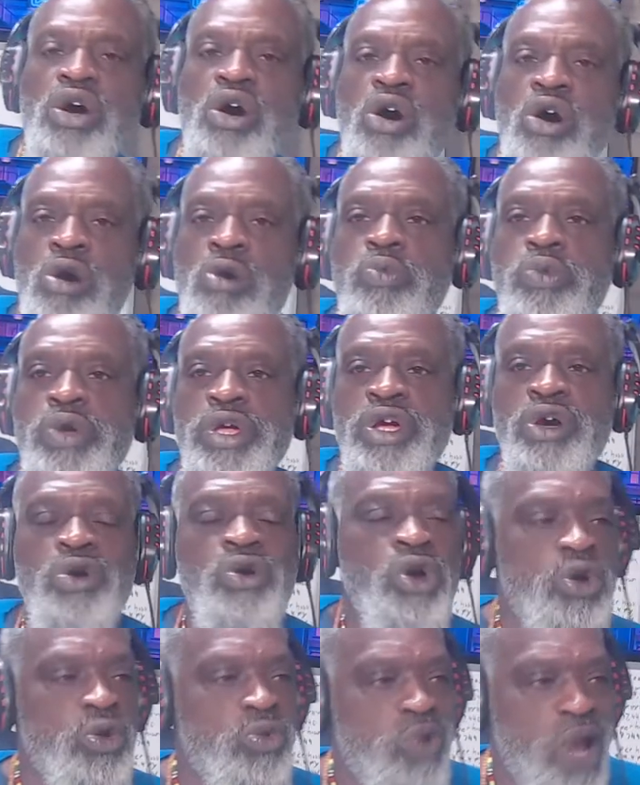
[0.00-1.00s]
our will
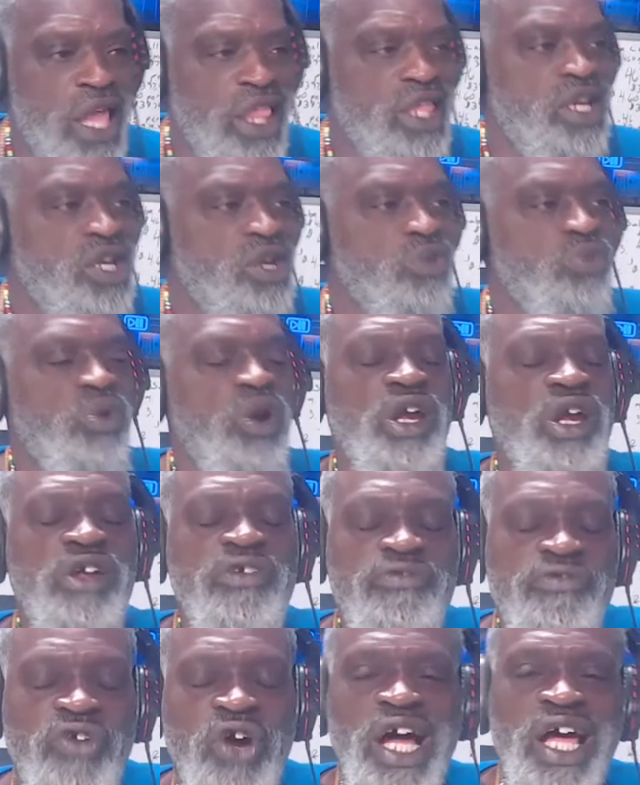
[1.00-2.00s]
rather than working
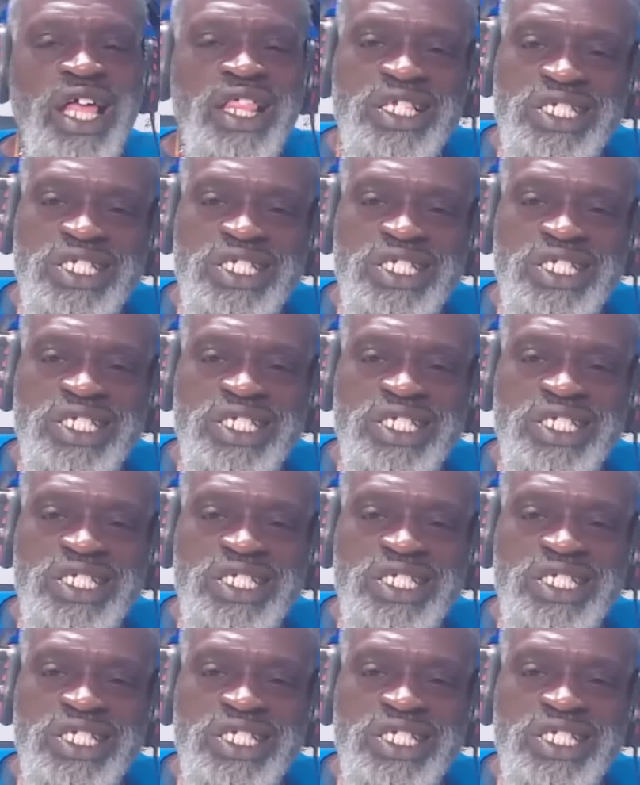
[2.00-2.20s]
for others